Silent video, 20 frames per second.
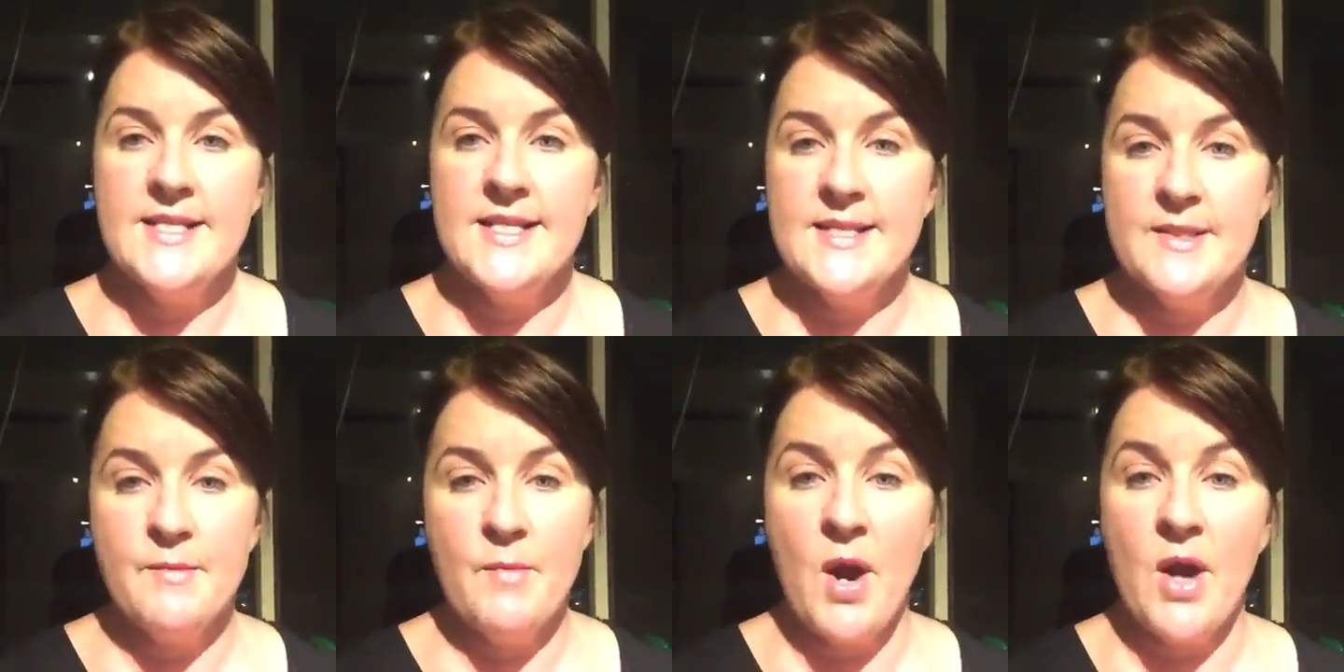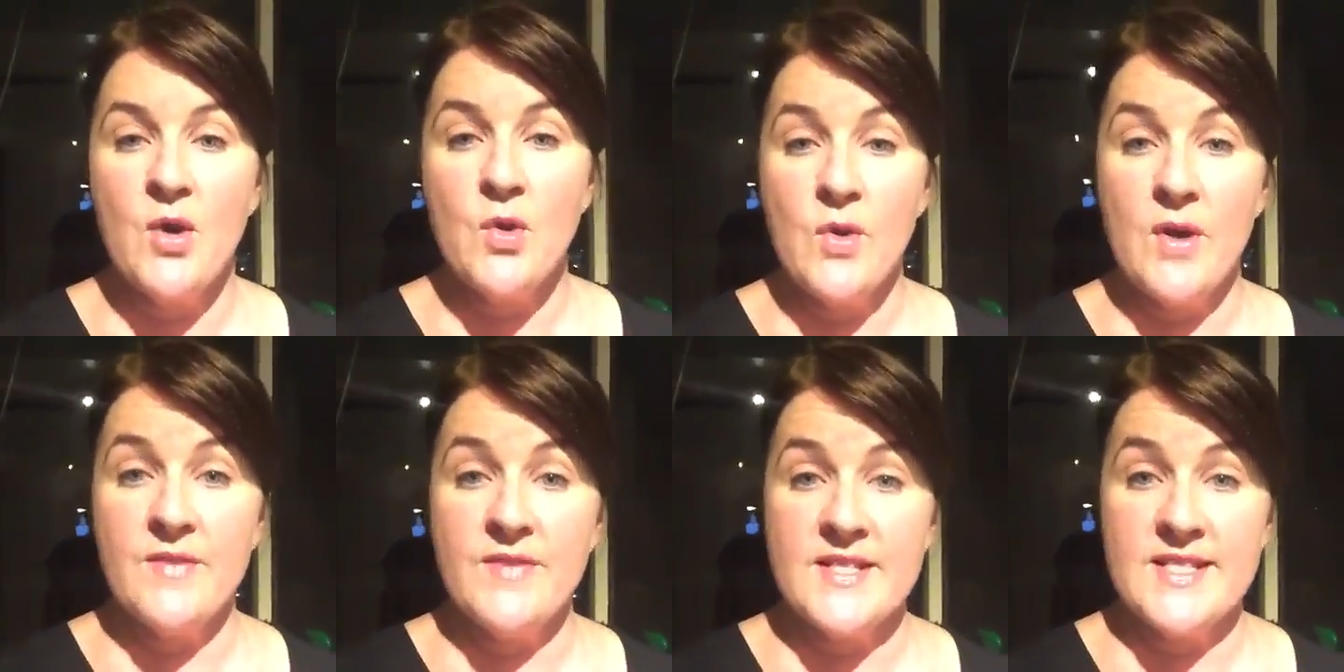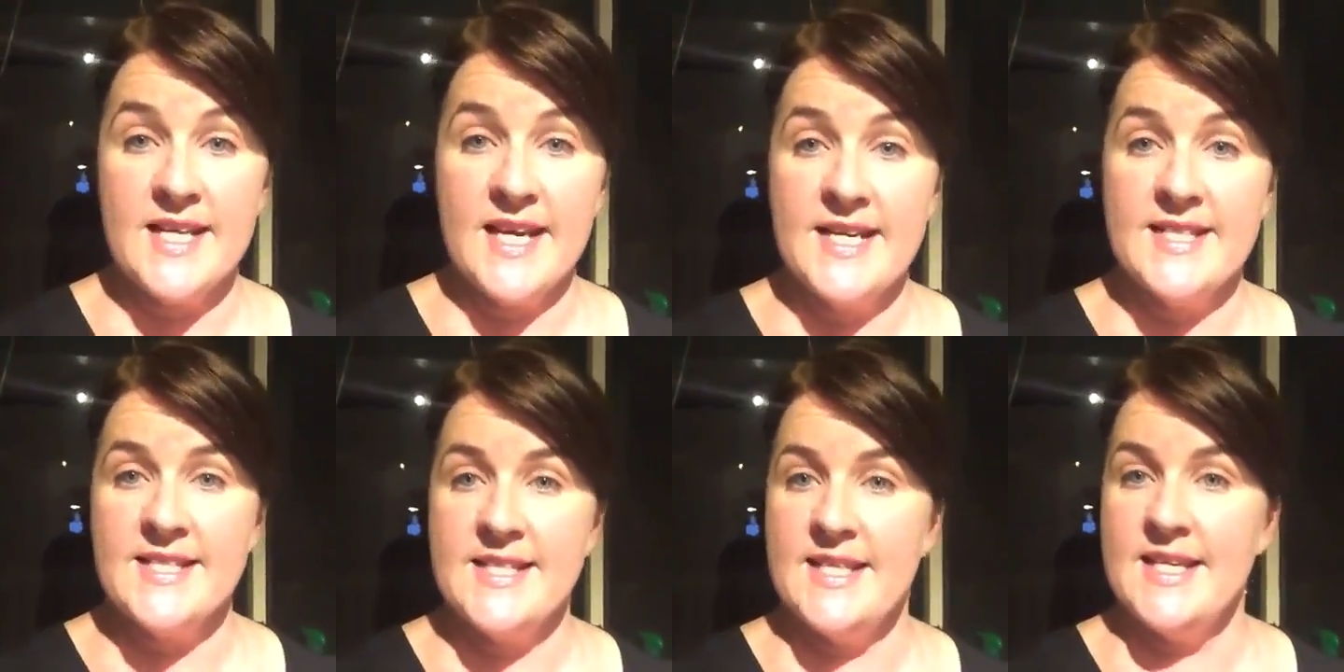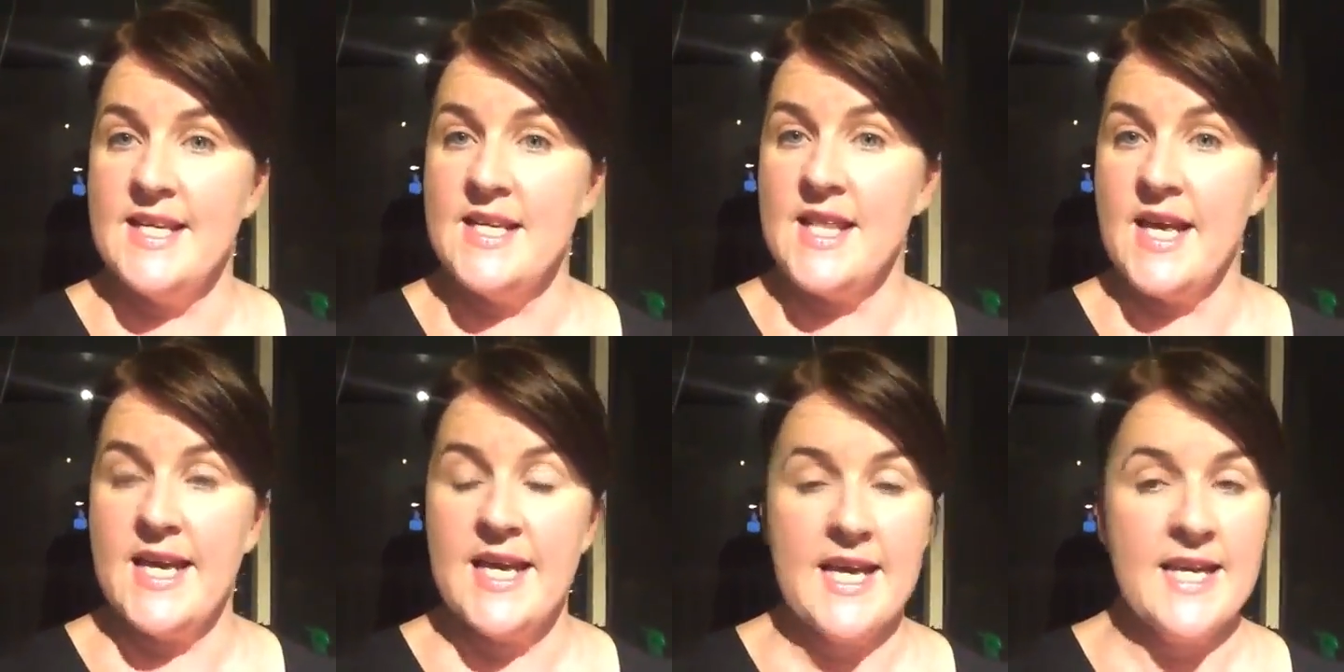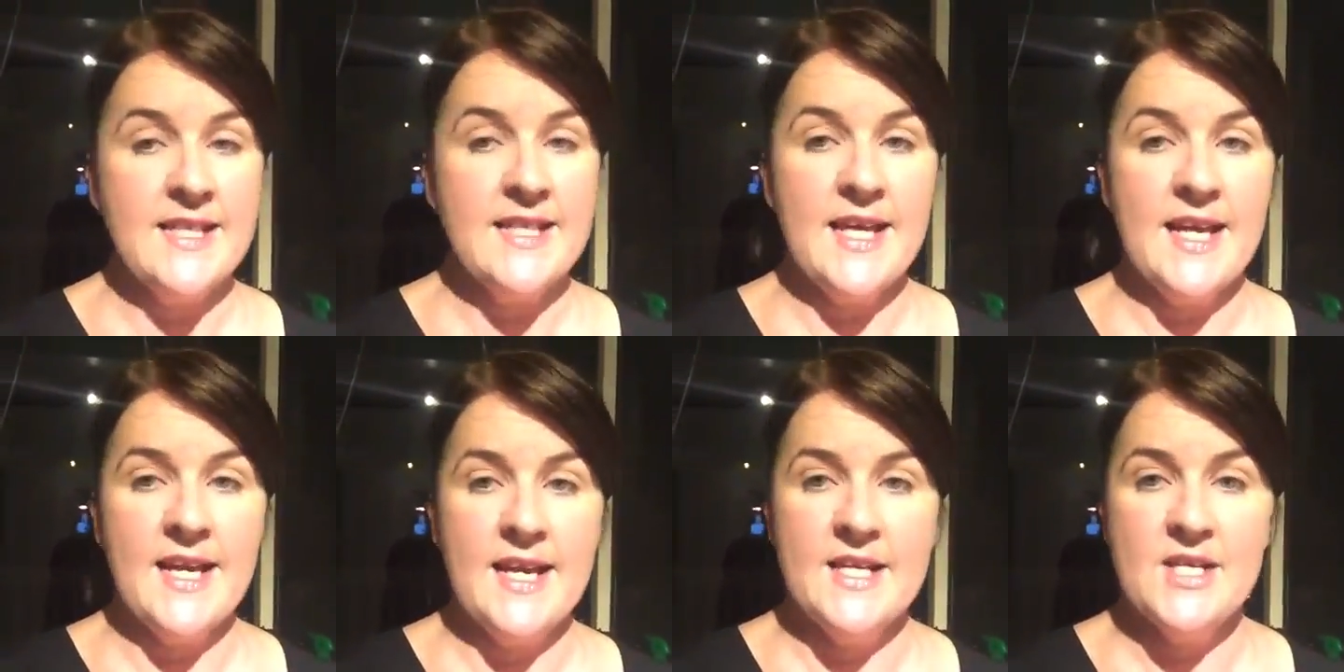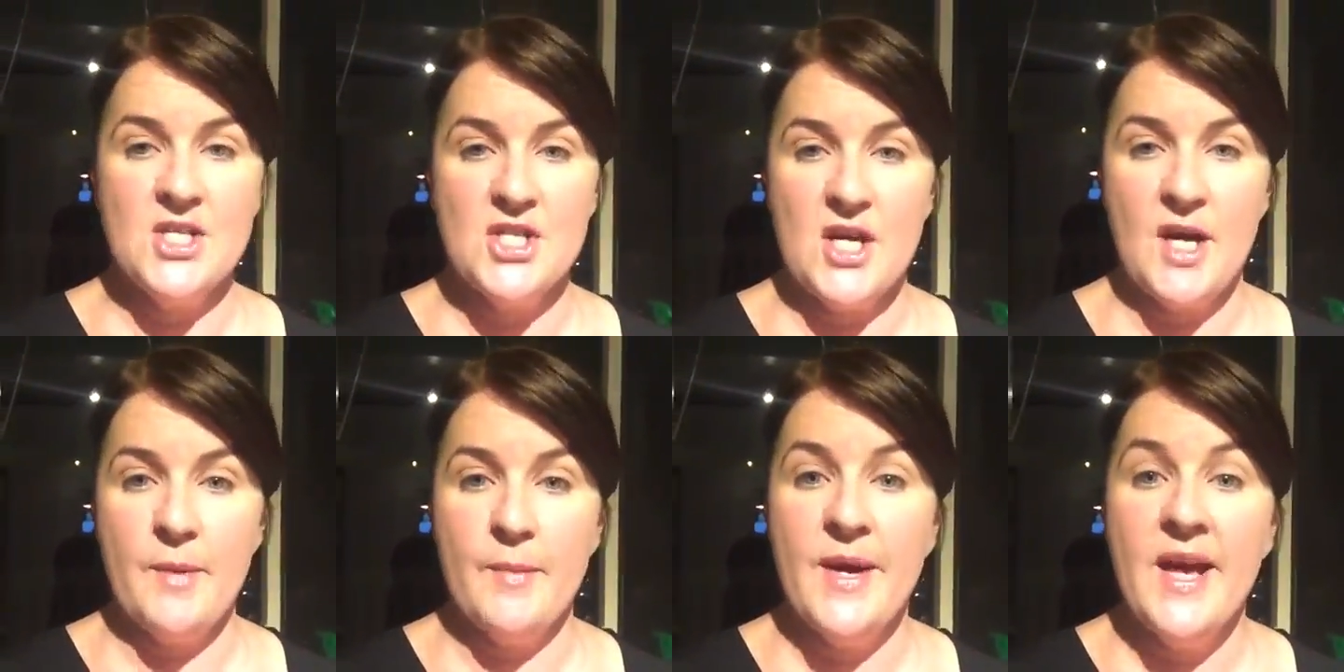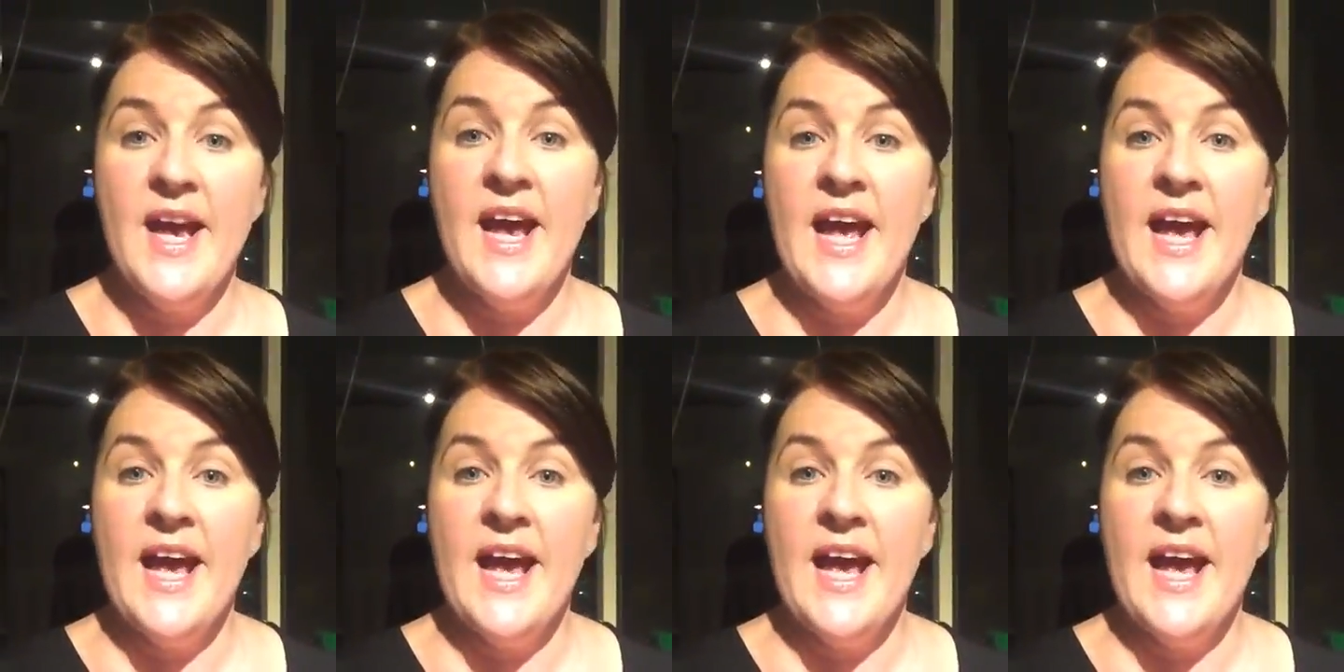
There's a microwave at dancing, they heat their lunch up,